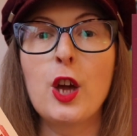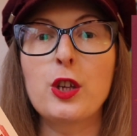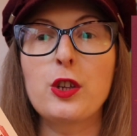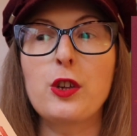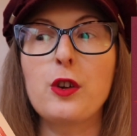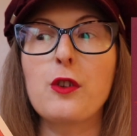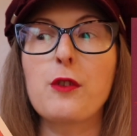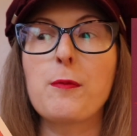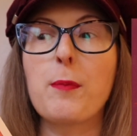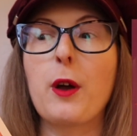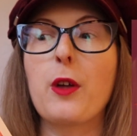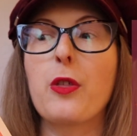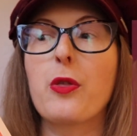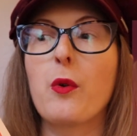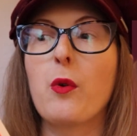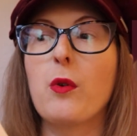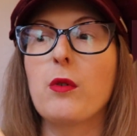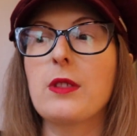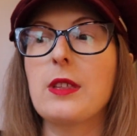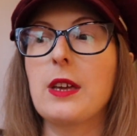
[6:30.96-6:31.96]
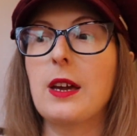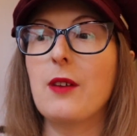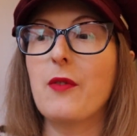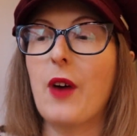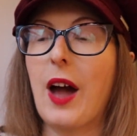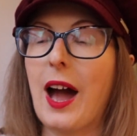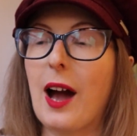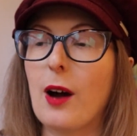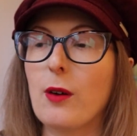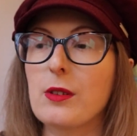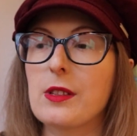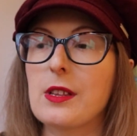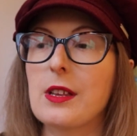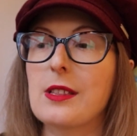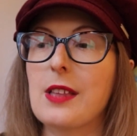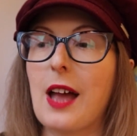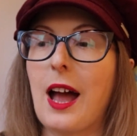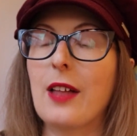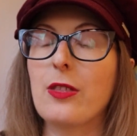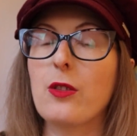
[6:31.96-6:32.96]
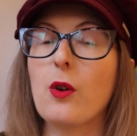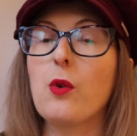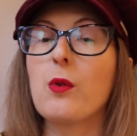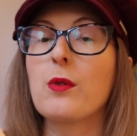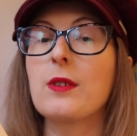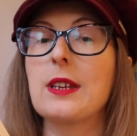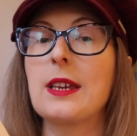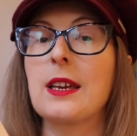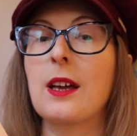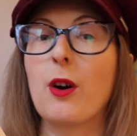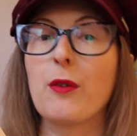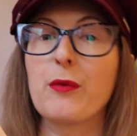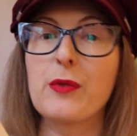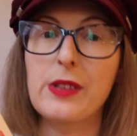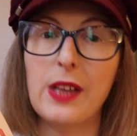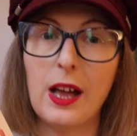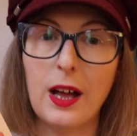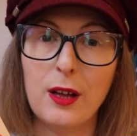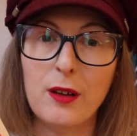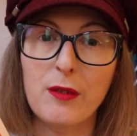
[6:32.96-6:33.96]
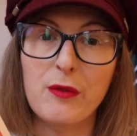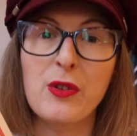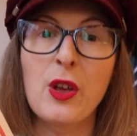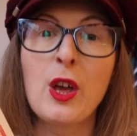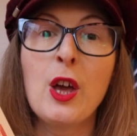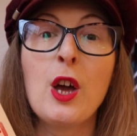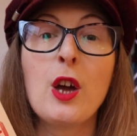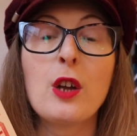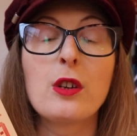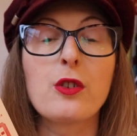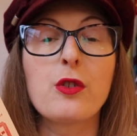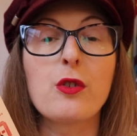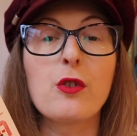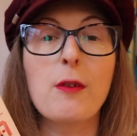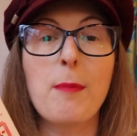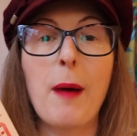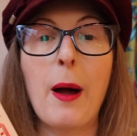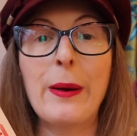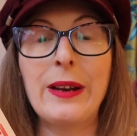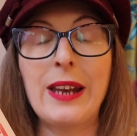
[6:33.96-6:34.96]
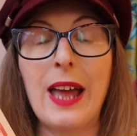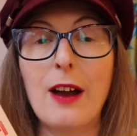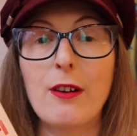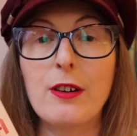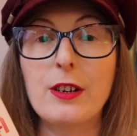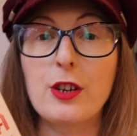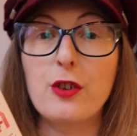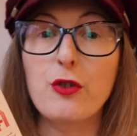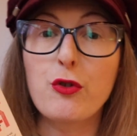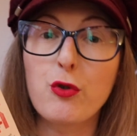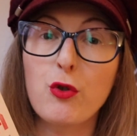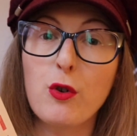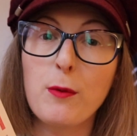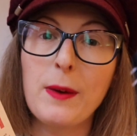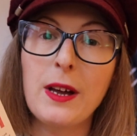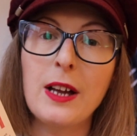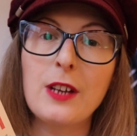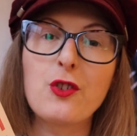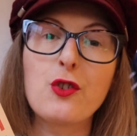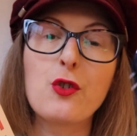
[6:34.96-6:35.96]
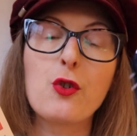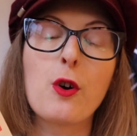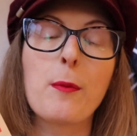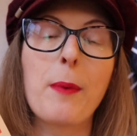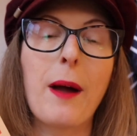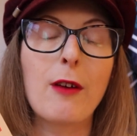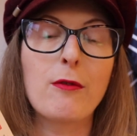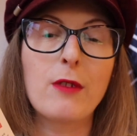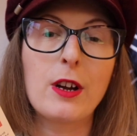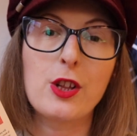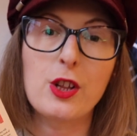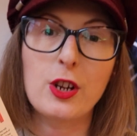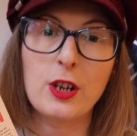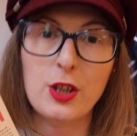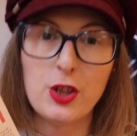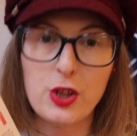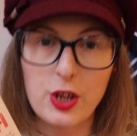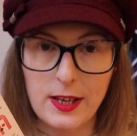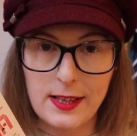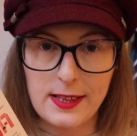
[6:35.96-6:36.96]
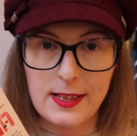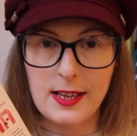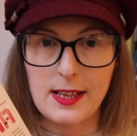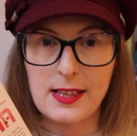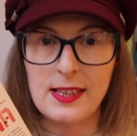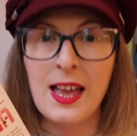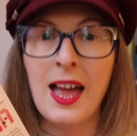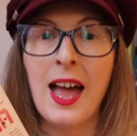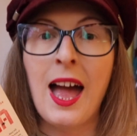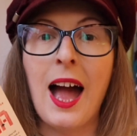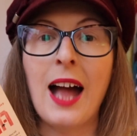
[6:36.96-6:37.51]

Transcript: use both the haunting of houses and the haunting of selves to talk about inherited trauma, to talk about racial injustice,